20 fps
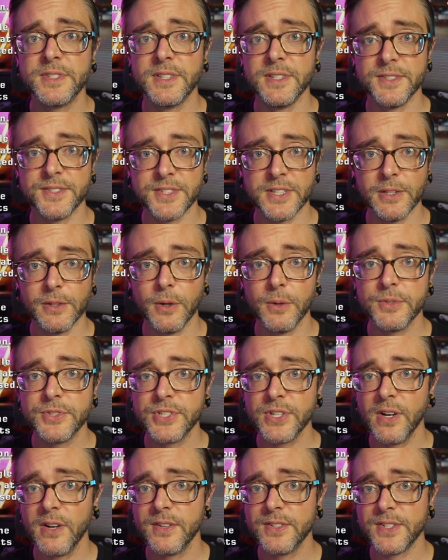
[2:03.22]
to 0
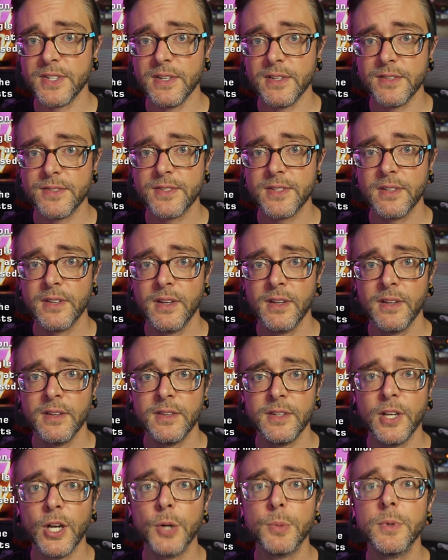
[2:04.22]
charges,
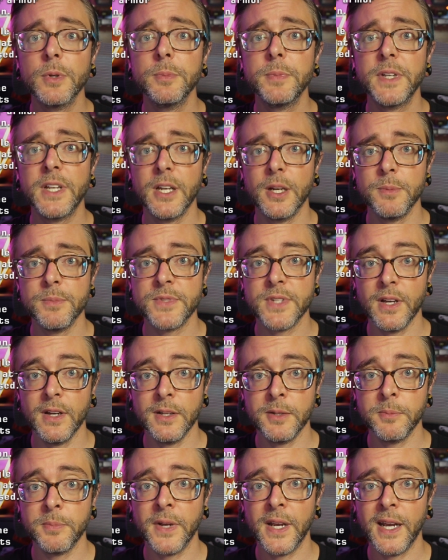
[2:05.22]
the armor becomes
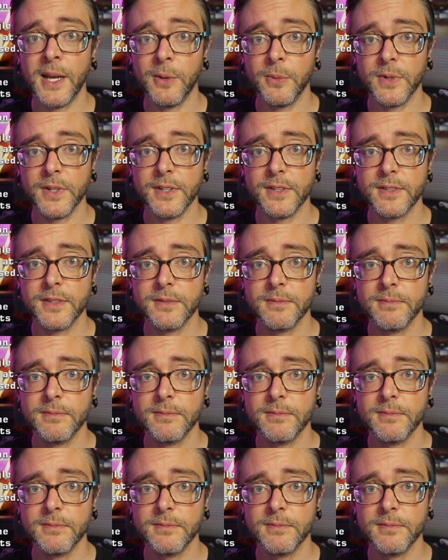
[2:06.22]
unpowered.